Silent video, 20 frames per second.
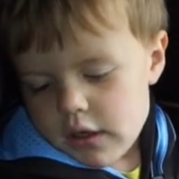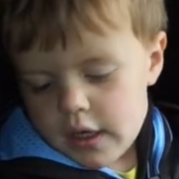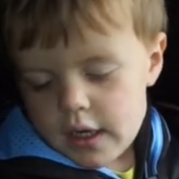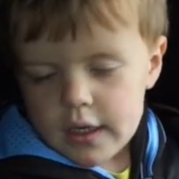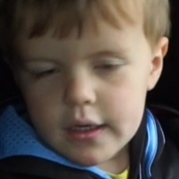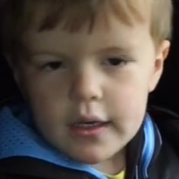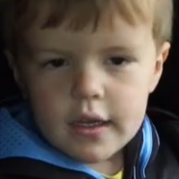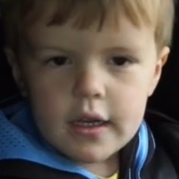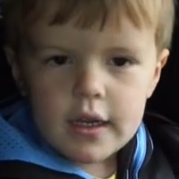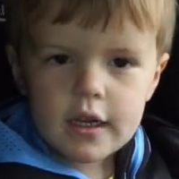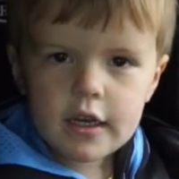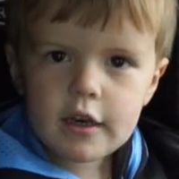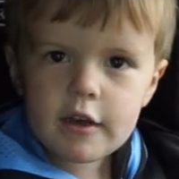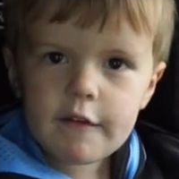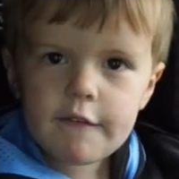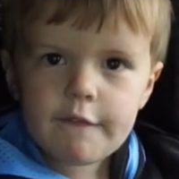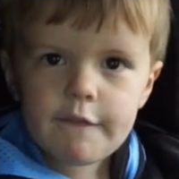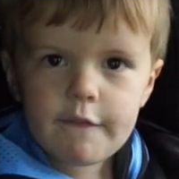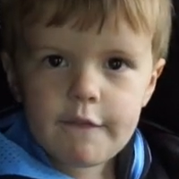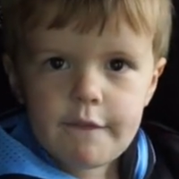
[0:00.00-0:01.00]
I had a
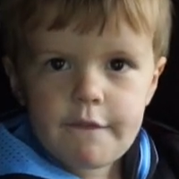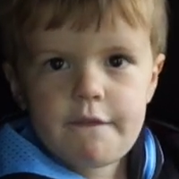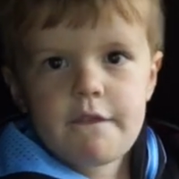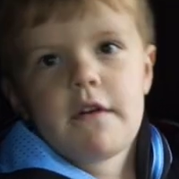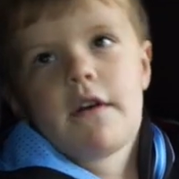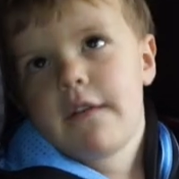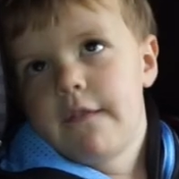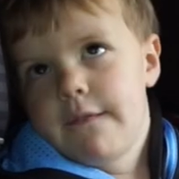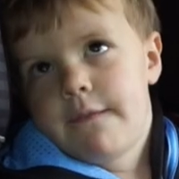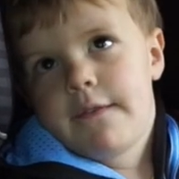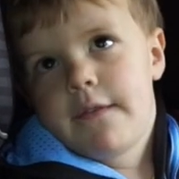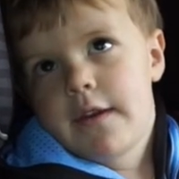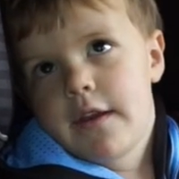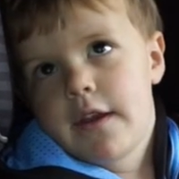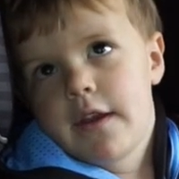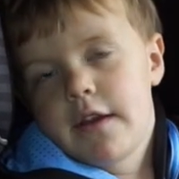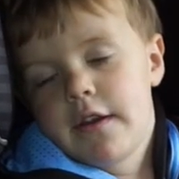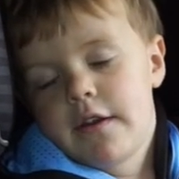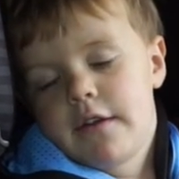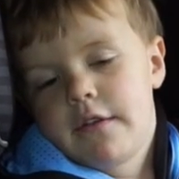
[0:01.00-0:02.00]
headache for 5
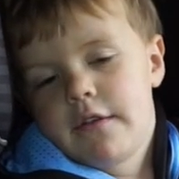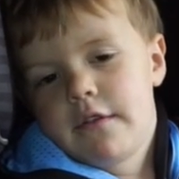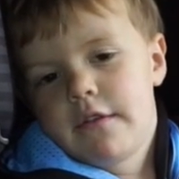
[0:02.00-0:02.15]
days.